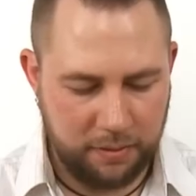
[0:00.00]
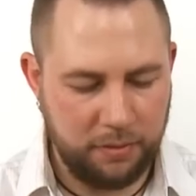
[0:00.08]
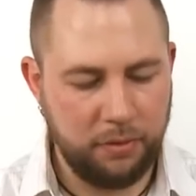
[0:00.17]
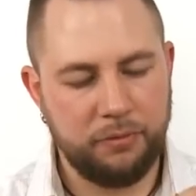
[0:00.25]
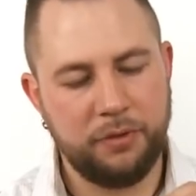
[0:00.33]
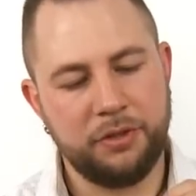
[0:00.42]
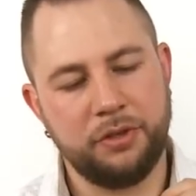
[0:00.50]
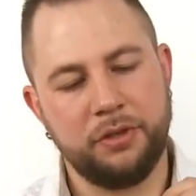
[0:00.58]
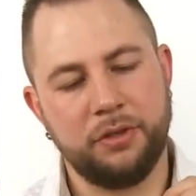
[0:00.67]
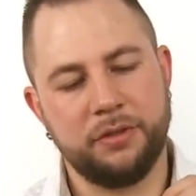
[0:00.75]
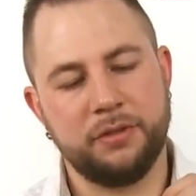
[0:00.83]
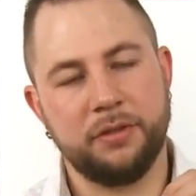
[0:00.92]
Ostrich
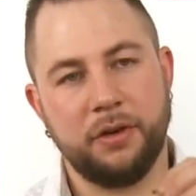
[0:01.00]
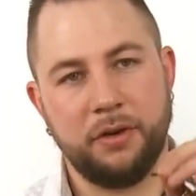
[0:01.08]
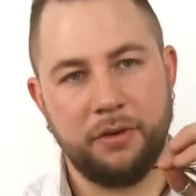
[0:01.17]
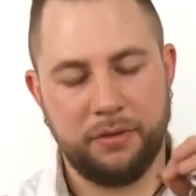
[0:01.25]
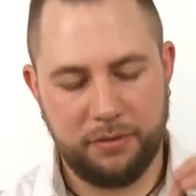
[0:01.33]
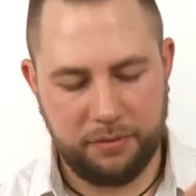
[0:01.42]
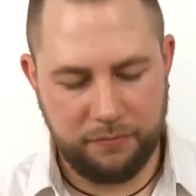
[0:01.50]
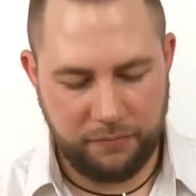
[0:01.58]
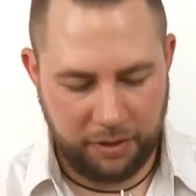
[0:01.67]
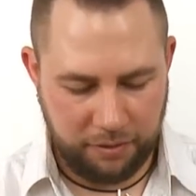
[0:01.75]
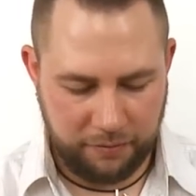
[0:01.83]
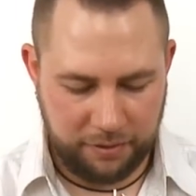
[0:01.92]
hurls are
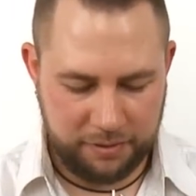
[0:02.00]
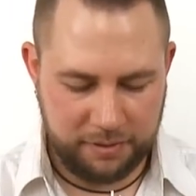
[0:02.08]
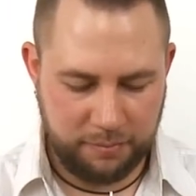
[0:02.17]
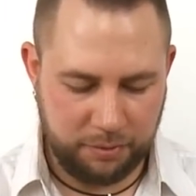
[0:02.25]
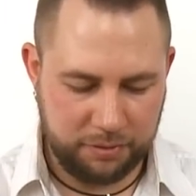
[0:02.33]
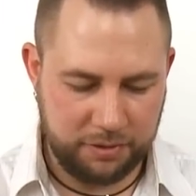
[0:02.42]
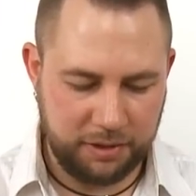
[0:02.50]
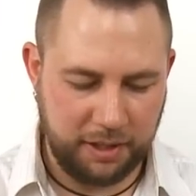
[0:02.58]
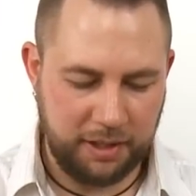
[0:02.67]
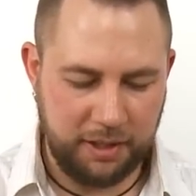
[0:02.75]
very, very simple to tie